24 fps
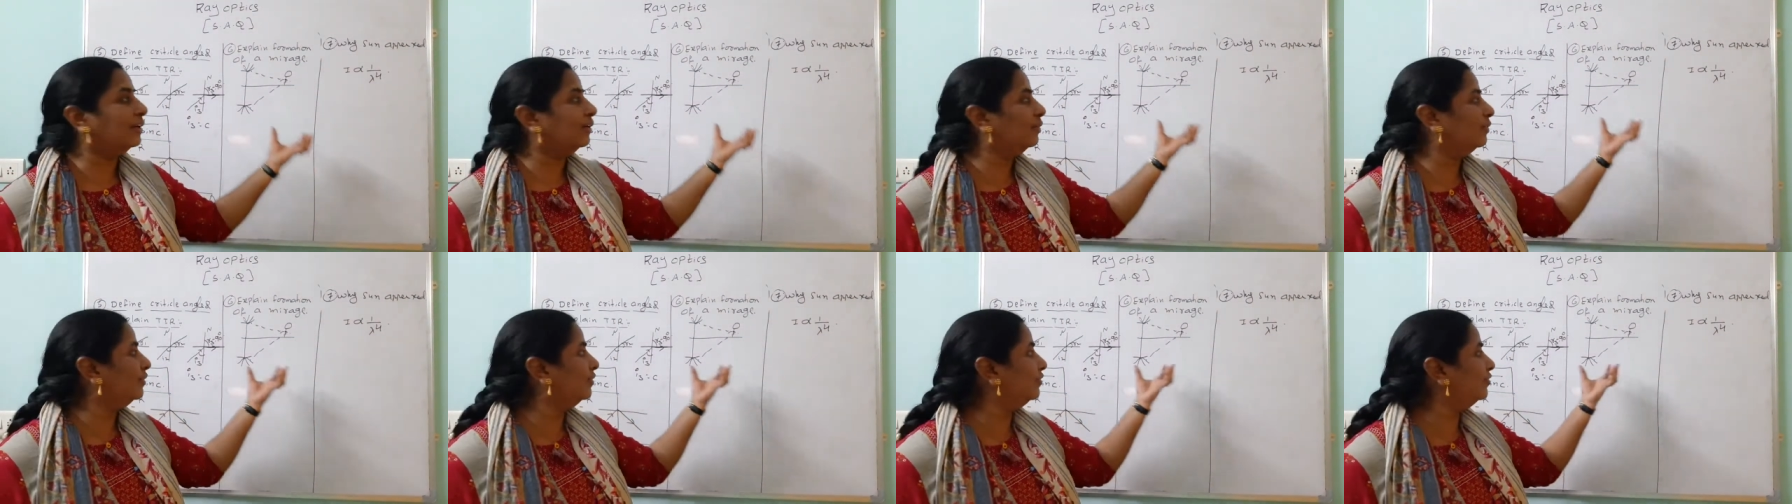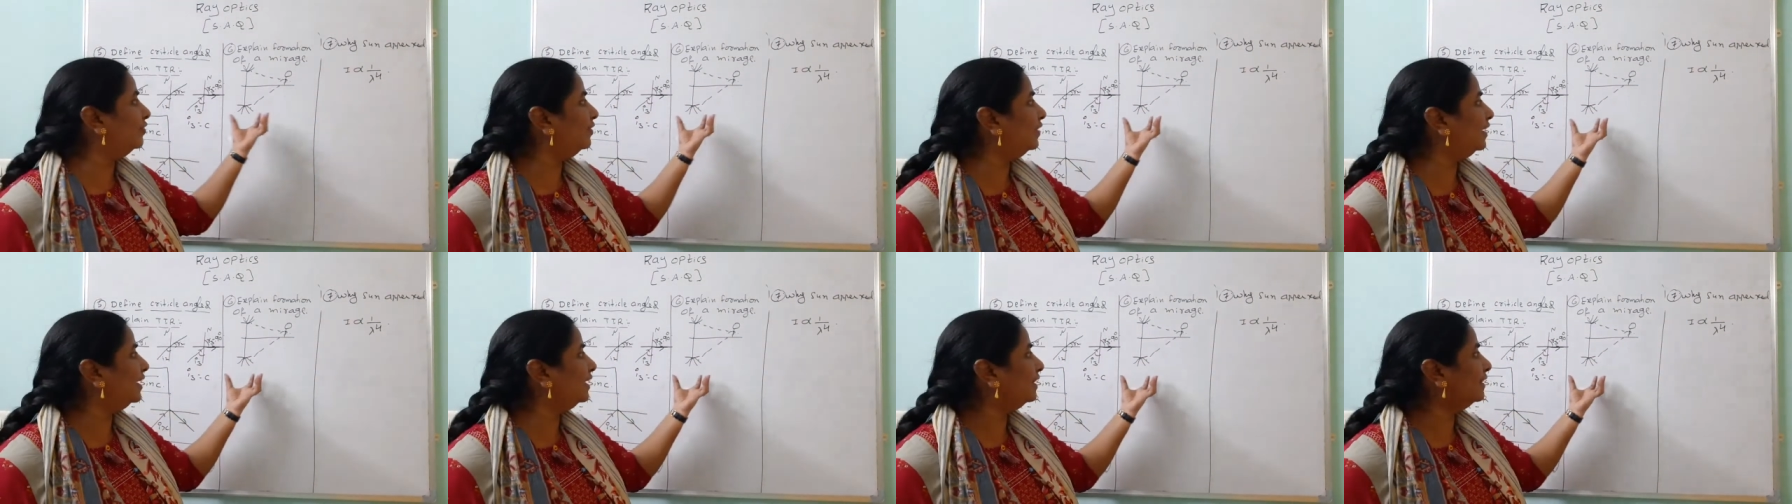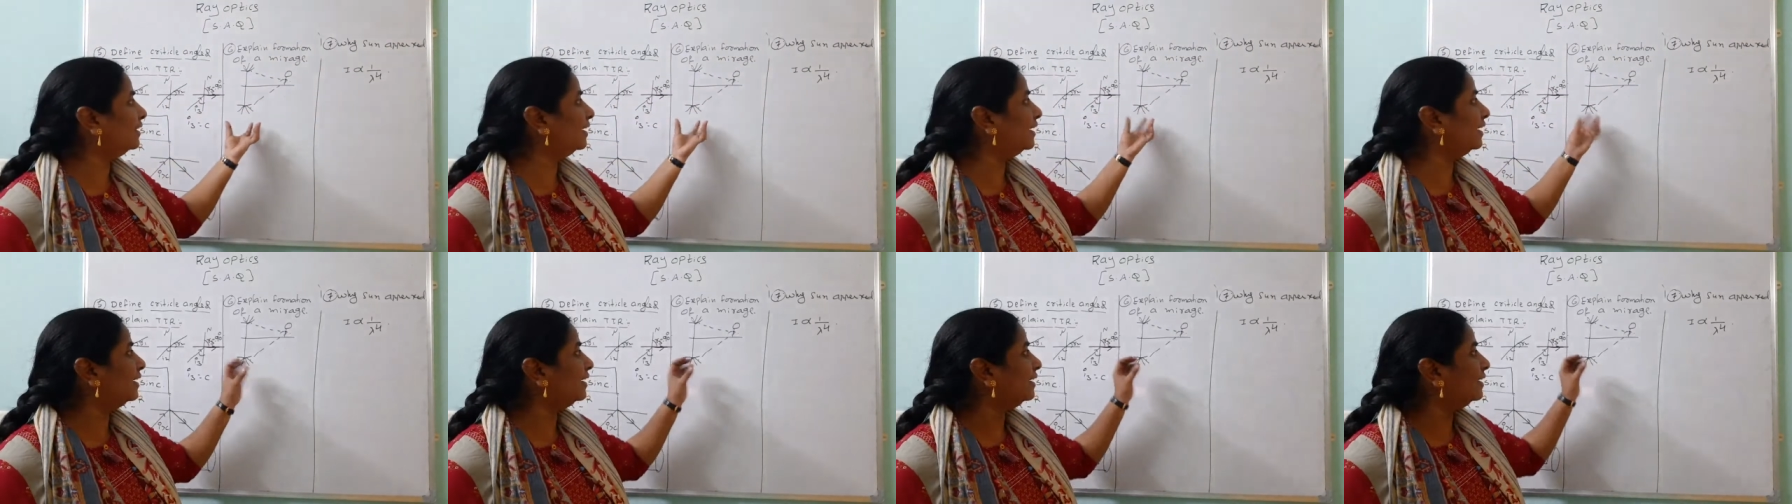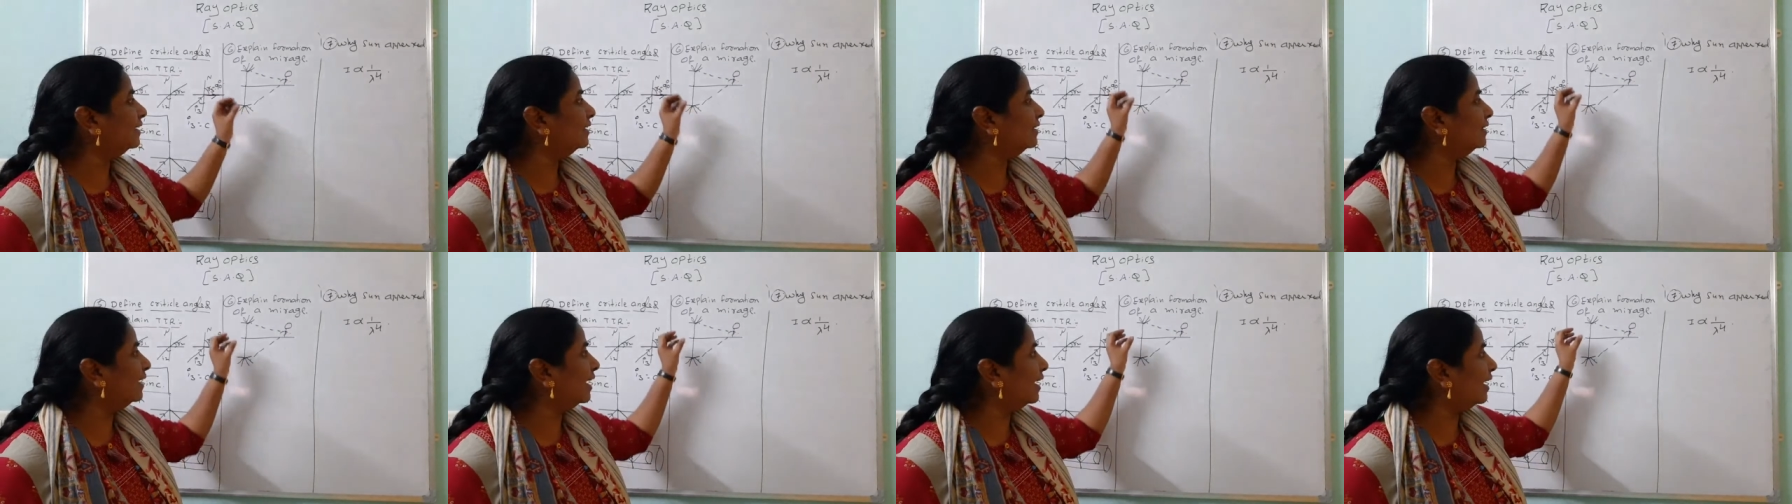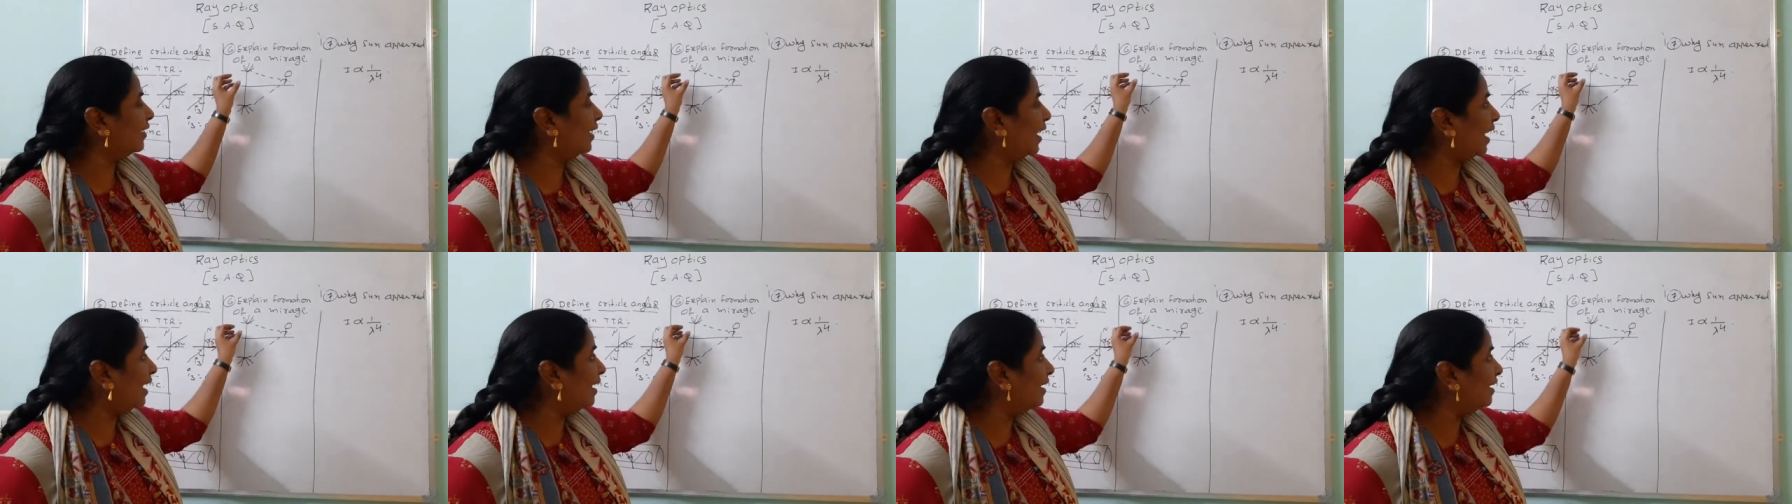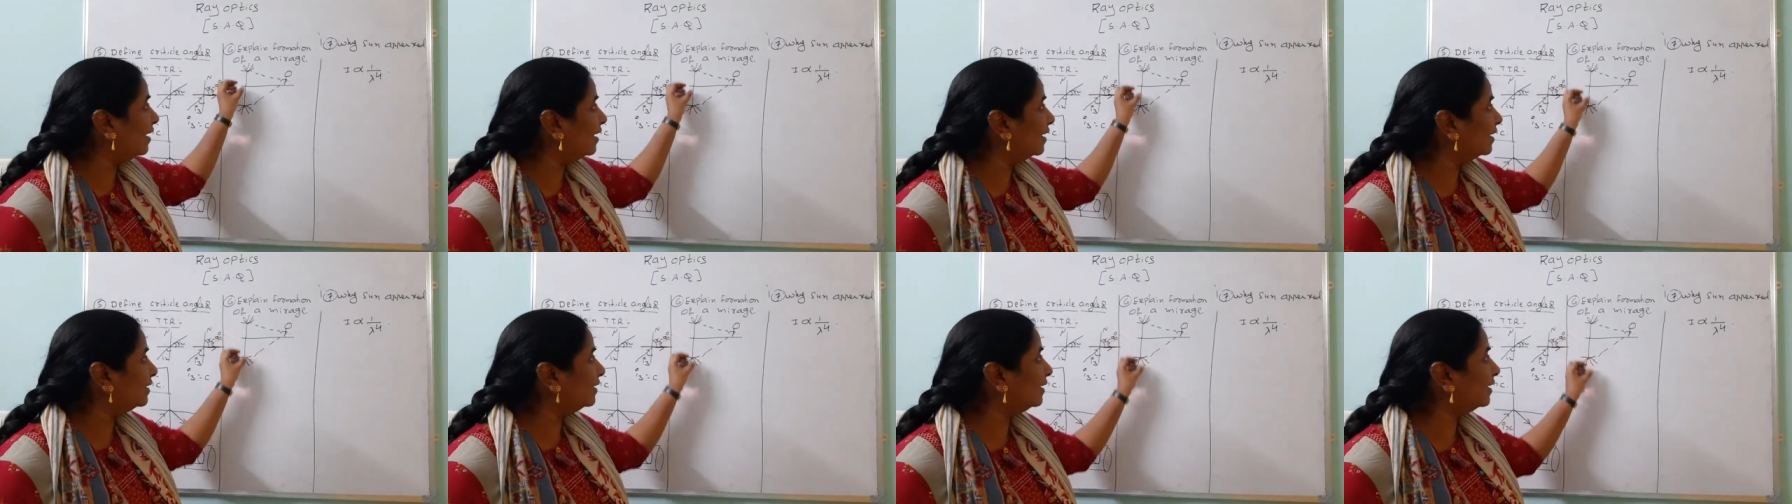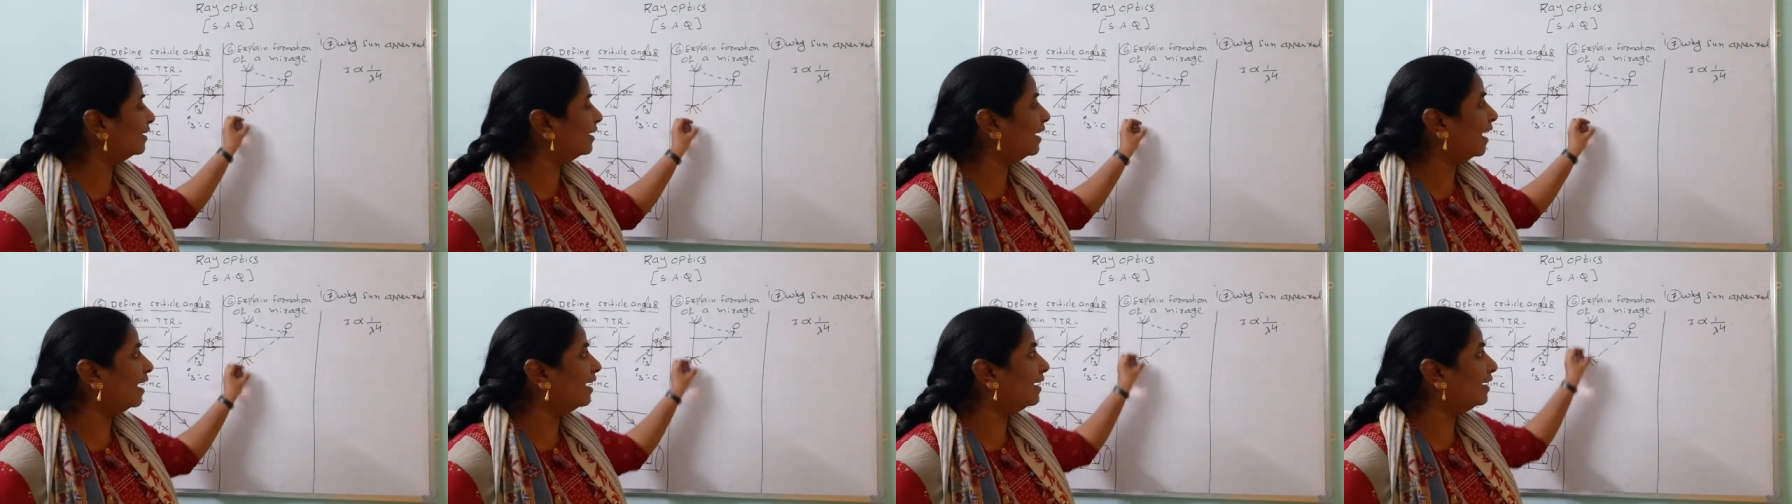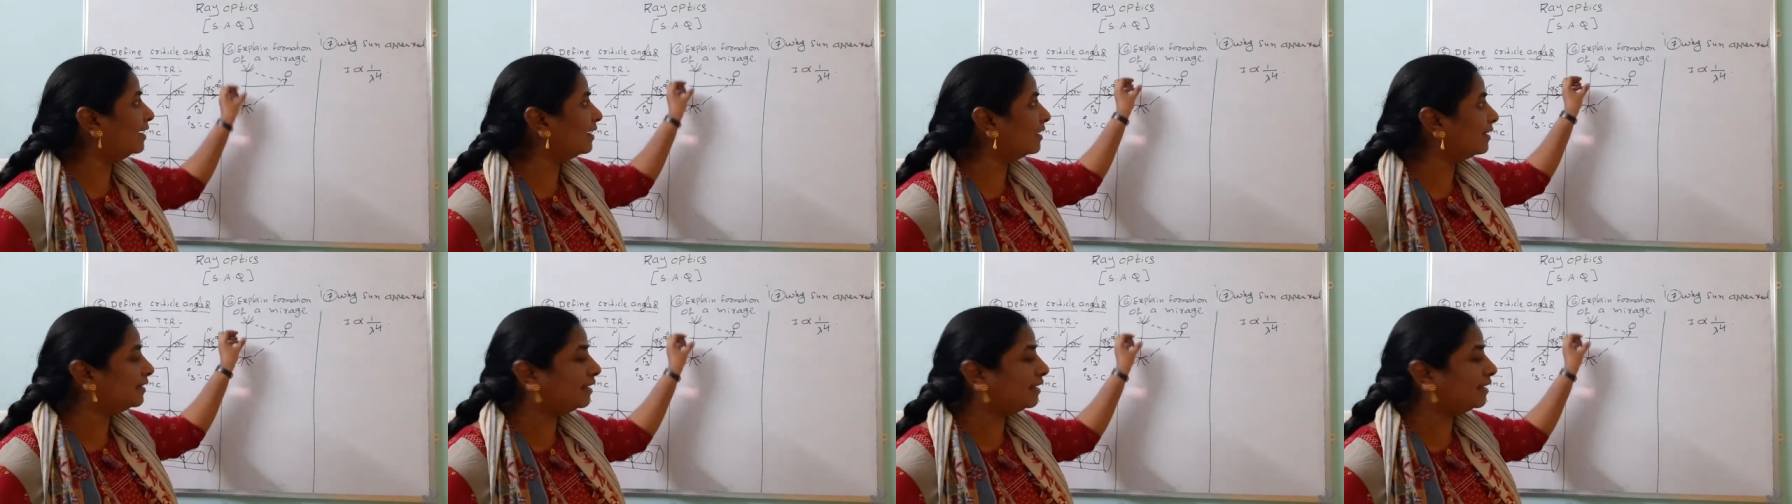we feel that under